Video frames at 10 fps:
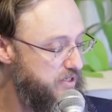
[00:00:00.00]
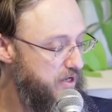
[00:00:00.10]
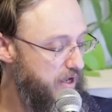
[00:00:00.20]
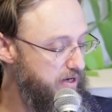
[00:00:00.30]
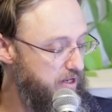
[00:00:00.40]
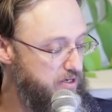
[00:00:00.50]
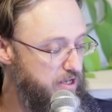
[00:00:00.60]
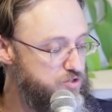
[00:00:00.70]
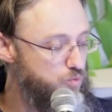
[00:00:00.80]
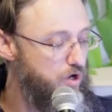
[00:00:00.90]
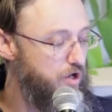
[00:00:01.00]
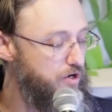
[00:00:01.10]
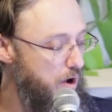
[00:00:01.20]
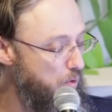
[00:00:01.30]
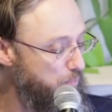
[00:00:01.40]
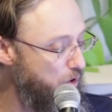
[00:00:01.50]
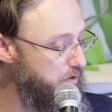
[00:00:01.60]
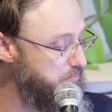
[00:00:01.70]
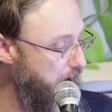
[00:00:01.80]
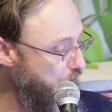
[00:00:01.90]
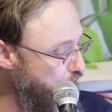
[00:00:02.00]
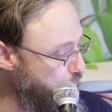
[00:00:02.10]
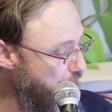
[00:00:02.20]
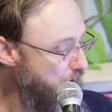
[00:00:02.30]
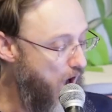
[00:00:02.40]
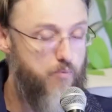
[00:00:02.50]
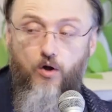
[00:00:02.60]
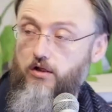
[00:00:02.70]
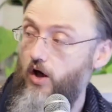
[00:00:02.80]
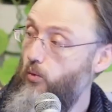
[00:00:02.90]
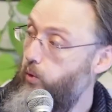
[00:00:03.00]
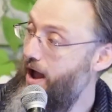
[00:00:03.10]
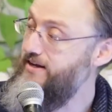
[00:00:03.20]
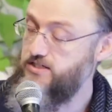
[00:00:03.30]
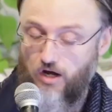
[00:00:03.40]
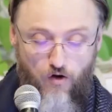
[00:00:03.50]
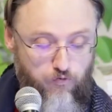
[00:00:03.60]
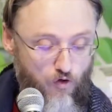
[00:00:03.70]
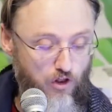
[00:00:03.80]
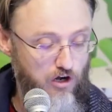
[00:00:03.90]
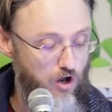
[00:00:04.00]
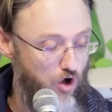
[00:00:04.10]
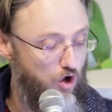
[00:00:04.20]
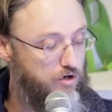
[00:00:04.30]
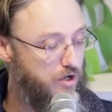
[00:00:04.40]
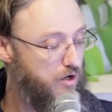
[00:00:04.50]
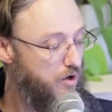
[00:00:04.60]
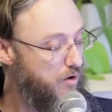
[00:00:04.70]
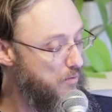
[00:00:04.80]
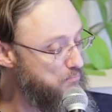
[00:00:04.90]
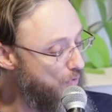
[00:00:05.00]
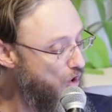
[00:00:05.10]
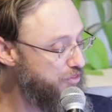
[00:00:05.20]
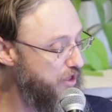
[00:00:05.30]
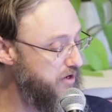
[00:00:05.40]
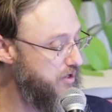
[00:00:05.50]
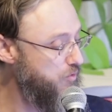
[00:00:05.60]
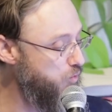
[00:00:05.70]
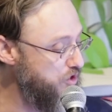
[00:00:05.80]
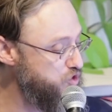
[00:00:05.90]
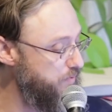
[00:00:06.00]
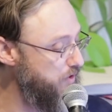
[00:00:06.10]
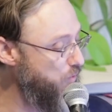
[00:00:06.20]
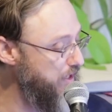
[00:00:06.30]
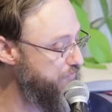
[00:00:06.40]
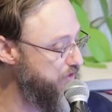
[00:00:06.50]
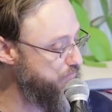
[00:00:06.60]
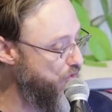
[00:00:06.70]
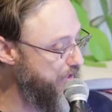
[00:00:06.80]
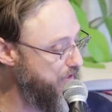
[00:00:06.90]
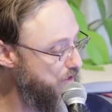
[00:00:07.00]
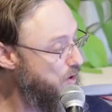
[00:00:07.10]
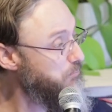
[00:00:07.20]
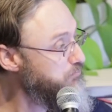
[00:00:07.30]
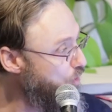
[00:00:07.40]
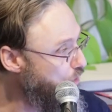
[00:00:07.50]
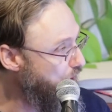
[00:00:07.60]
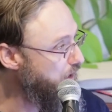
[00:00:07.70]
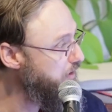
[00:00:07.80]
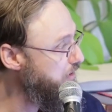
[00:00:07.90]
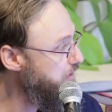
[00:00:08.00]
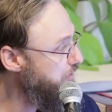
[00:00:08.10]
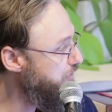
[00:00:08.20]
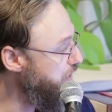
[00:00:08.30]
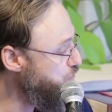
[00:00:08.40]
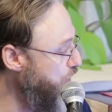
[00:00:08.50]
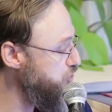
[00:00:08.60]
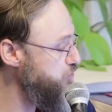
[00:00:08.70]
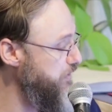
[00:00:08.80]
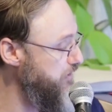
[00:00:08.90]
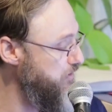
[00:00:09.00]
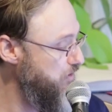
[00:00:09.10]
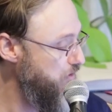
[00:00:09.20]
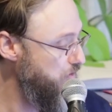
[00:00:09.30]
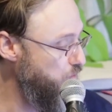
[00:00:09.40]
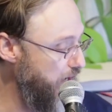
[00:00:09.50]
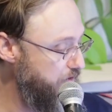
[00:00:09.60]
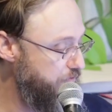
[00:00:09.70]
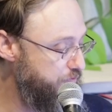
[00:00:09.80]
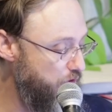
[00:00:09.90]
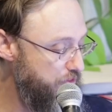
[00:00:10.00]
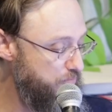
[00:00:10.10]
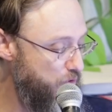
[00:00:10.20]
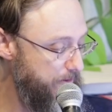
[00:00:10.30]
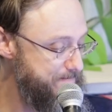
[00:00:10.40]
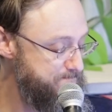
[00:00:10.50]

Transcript: and in his word I will put my hope. I will wait for the Lord more than watchmen wait for the morning, more than watchmen wait for the morning.